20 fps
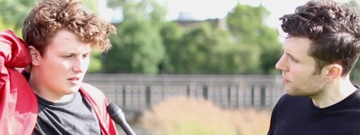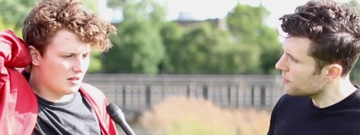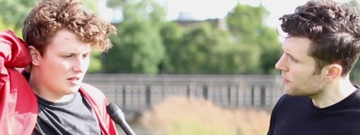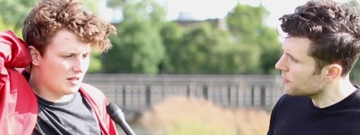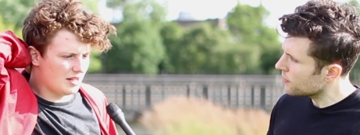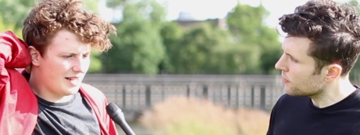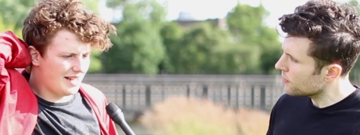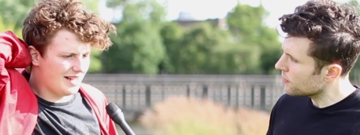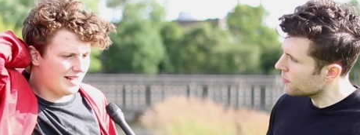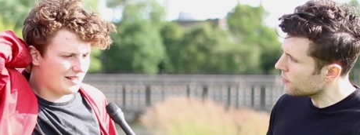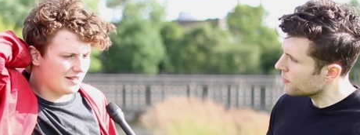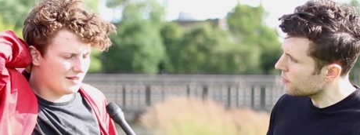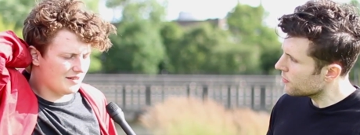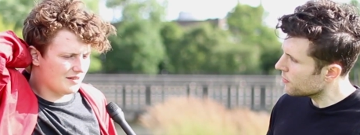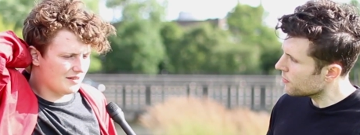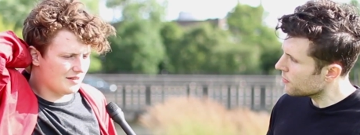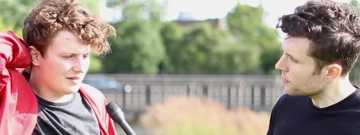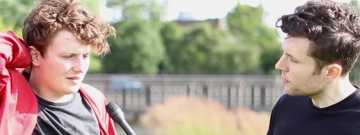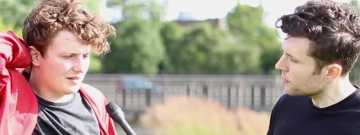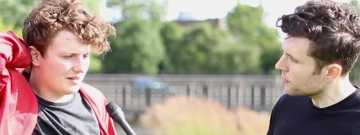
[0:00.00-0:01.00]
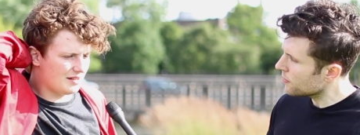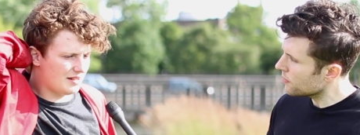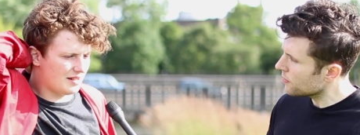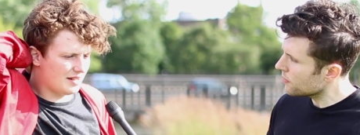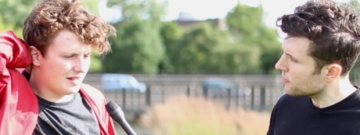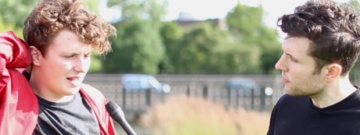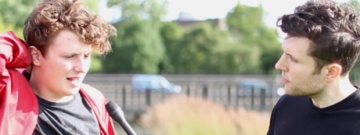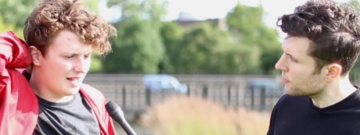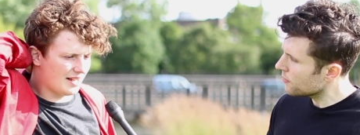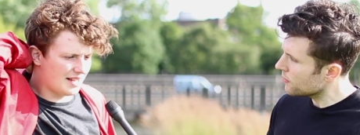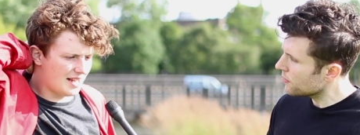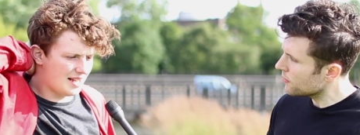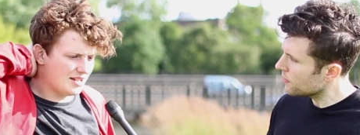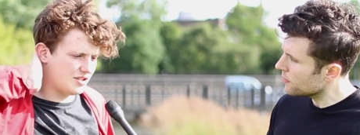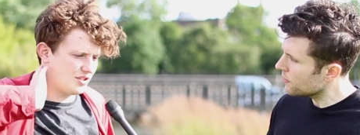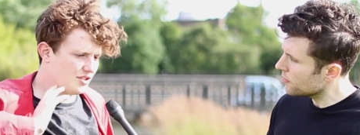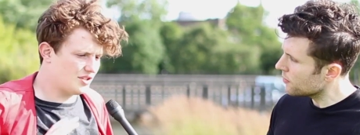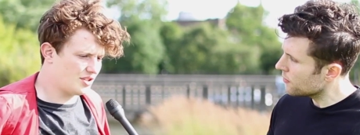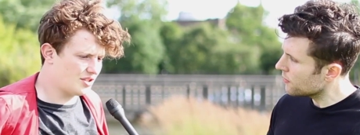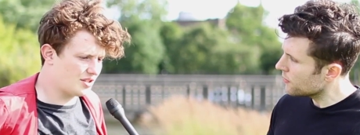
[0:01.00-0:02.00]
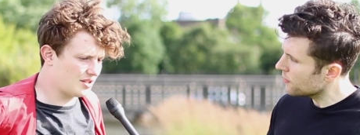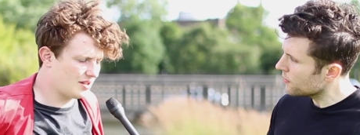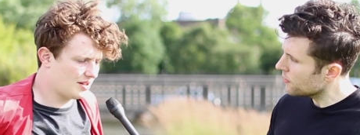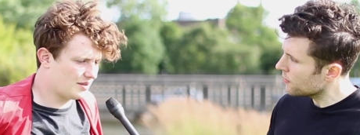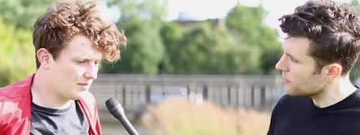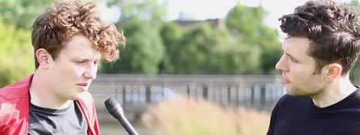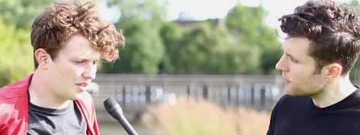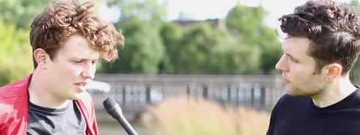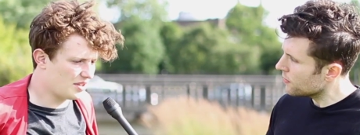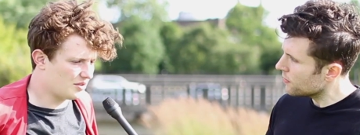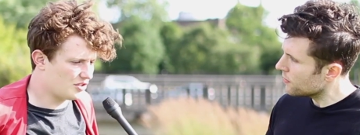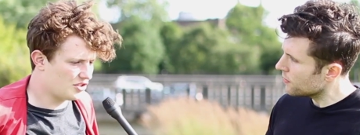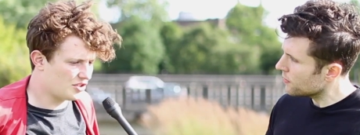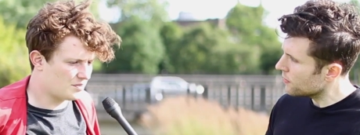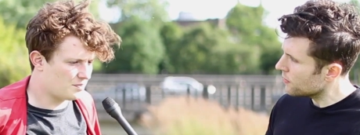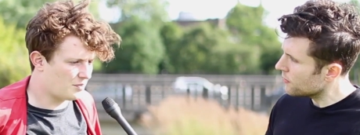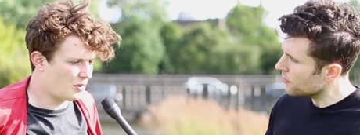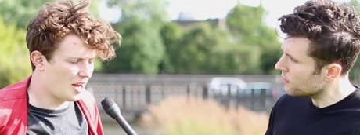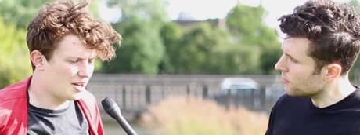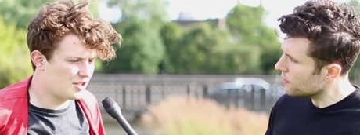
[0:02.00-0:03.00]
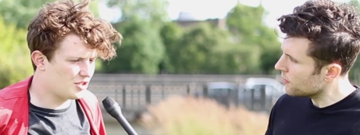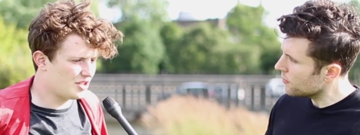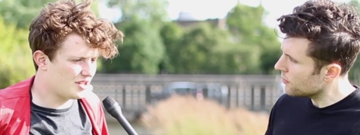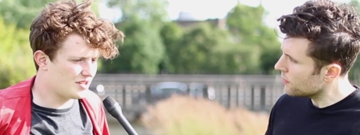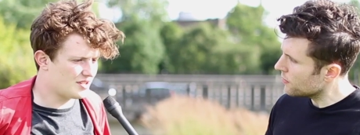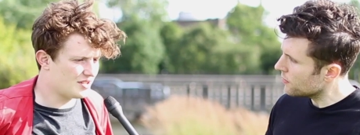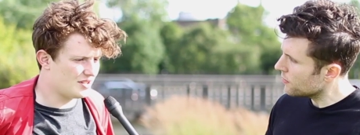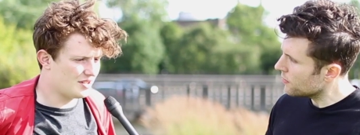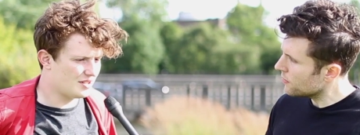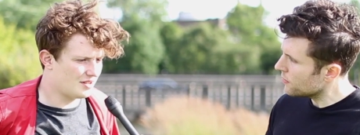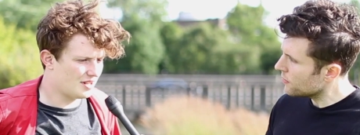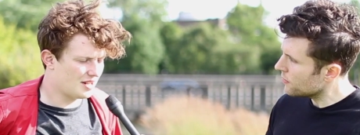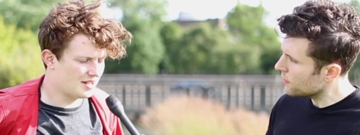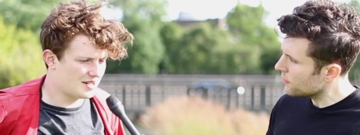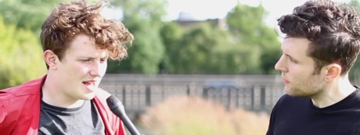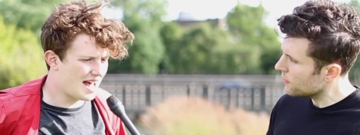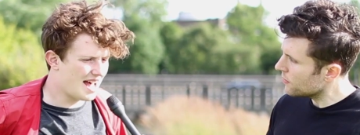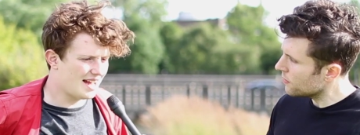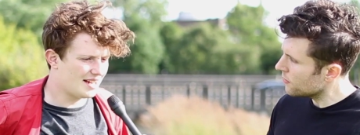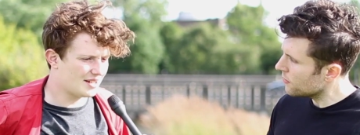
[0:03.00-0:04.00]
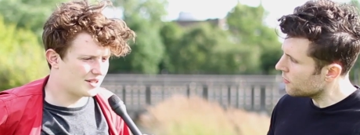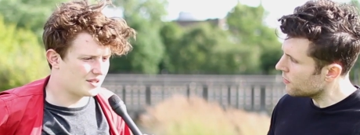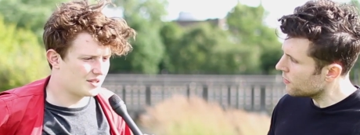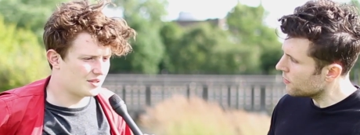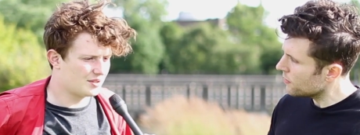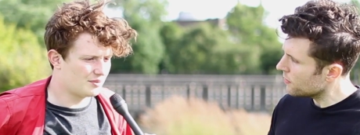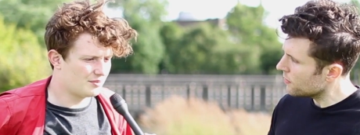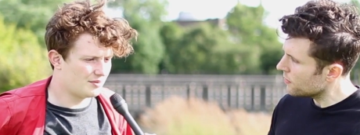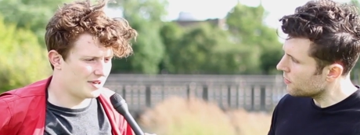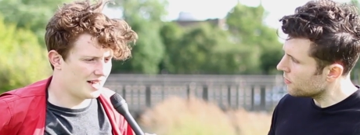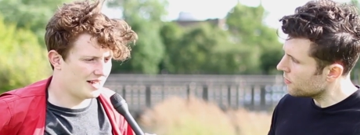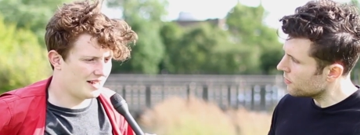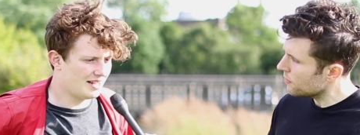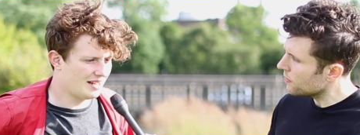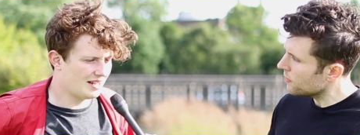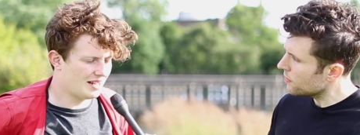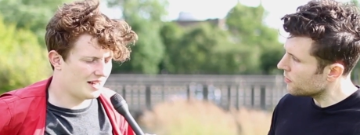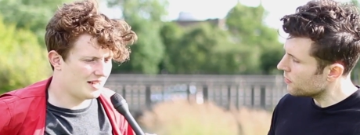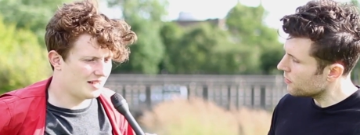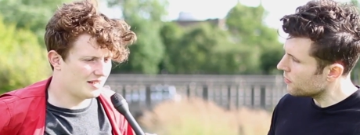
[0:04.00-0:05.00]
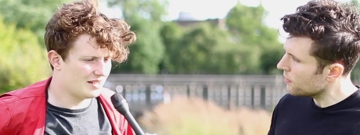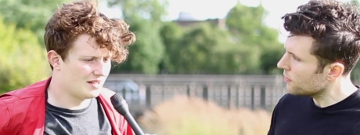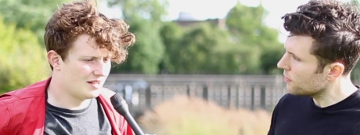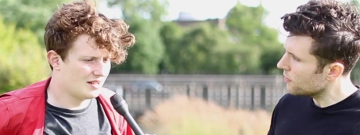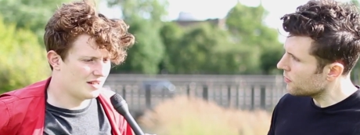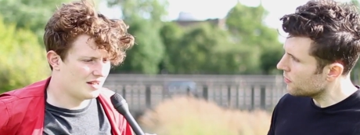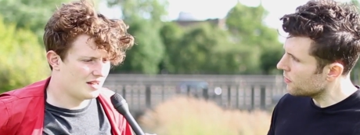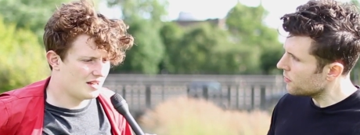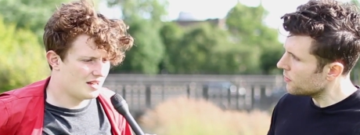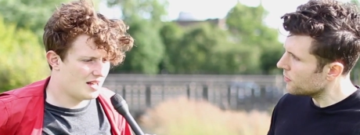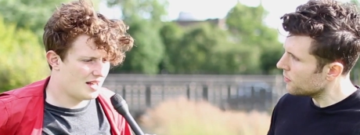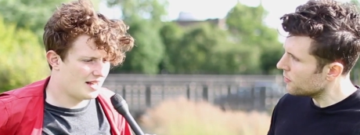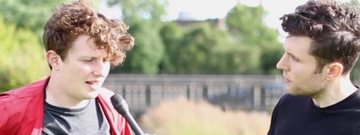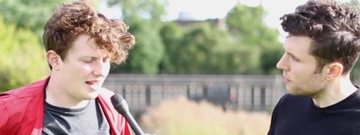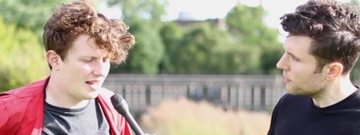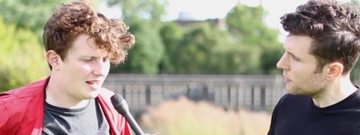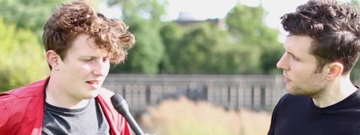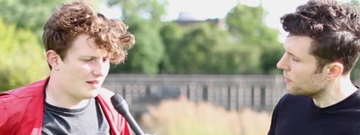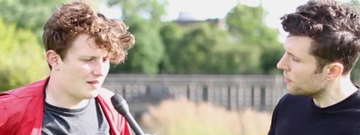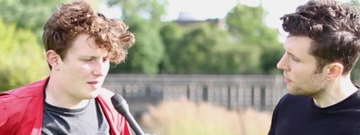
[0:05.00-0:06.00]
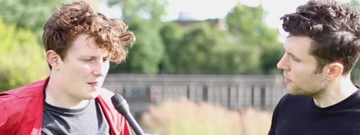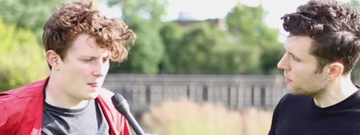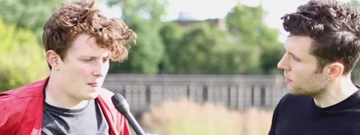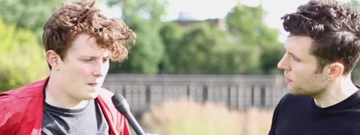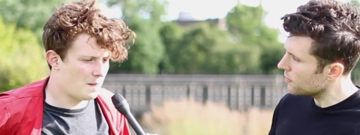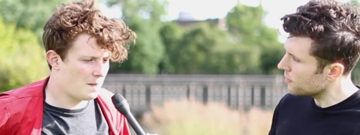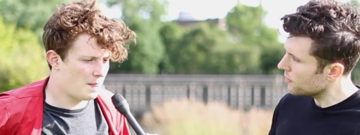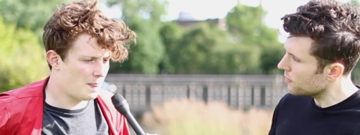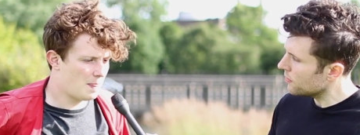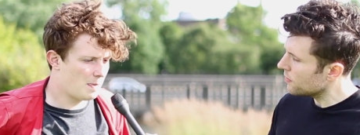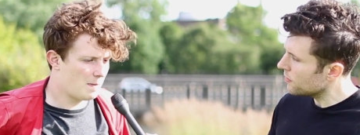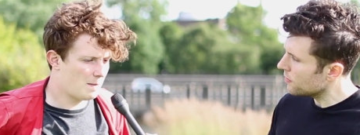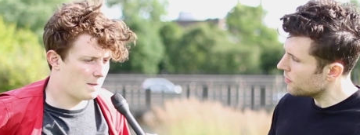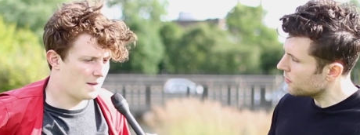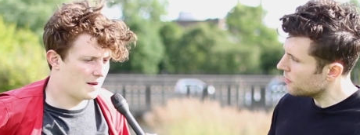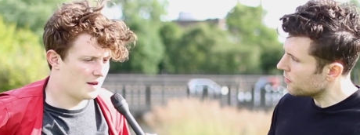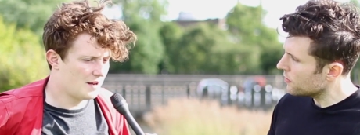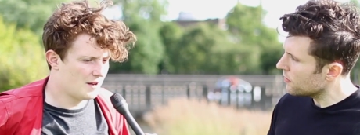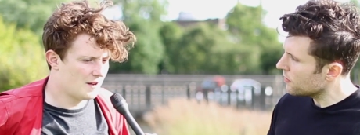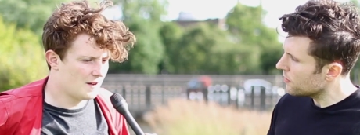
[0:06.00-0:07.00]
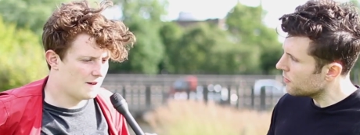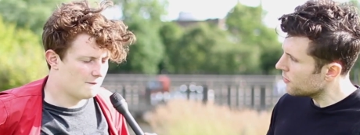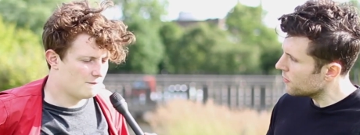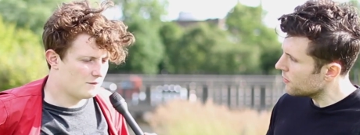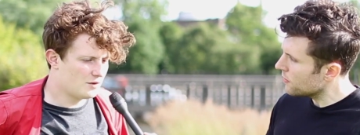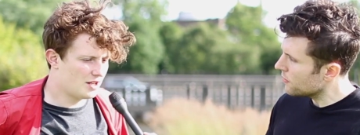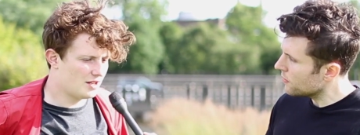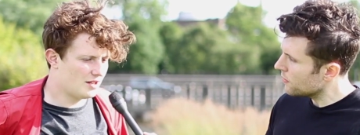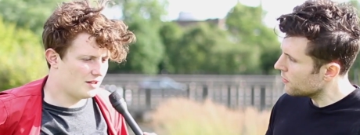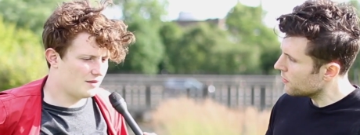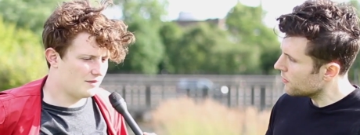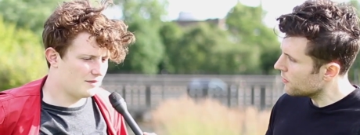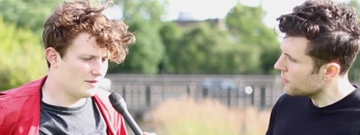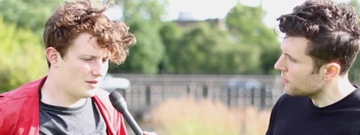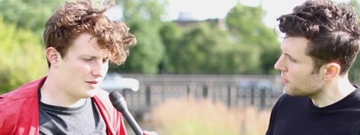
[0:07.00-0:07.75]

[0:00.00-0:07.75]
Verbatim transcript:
Speaker 1: like, I, I guess just just prejudice and attacks really. Like, I get the